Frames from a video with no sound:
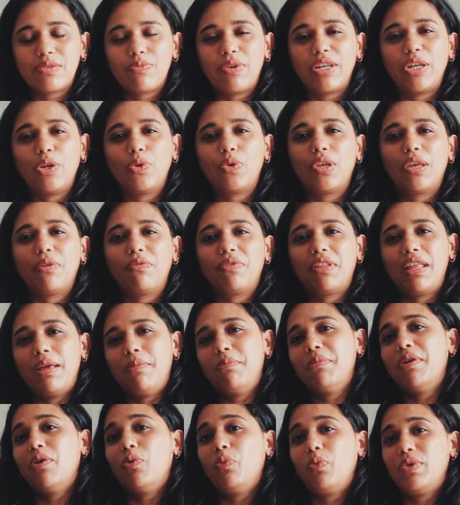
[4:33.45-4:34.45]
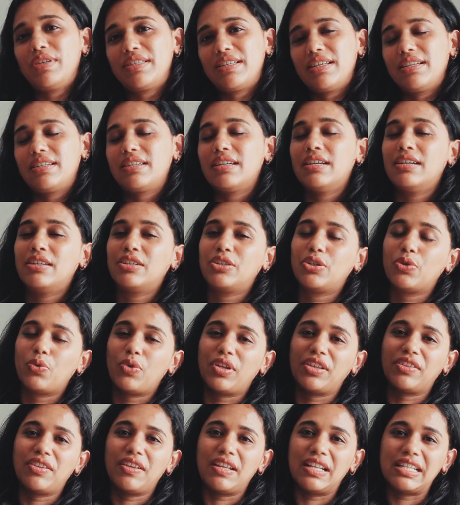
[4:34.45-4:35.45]
When you give them a visit
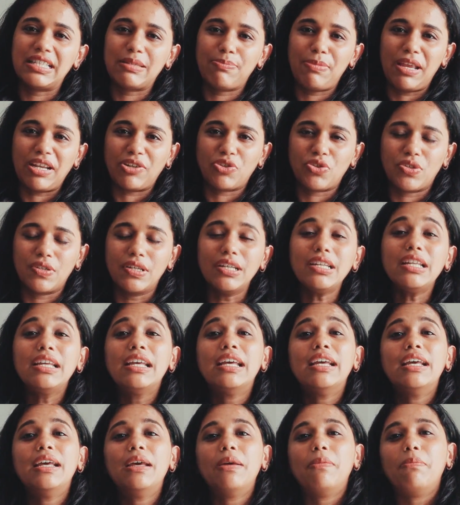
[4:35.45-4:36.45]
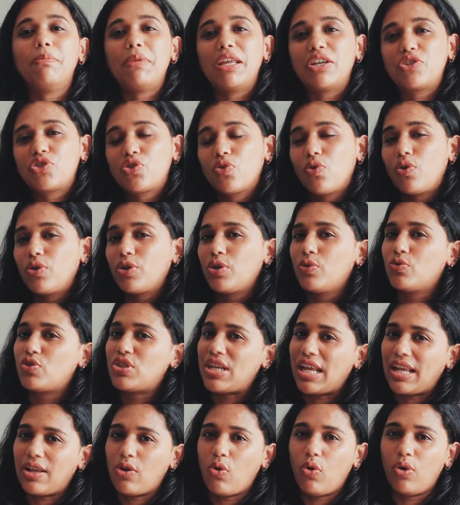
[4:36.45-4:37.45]
during the inspection, make sure you
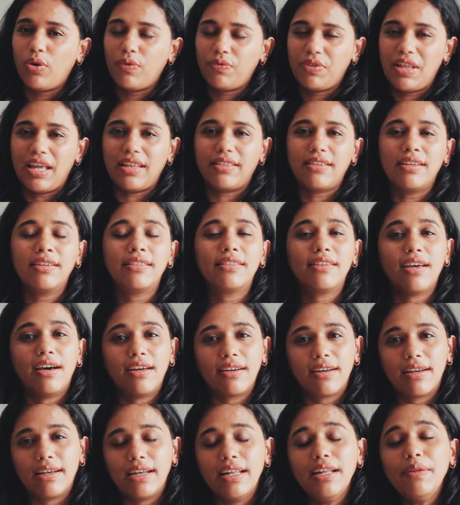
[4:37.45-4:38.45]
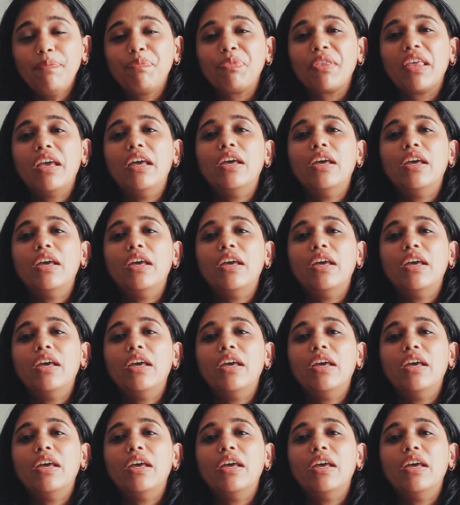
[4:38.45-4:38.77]
check check all of that thoroughly.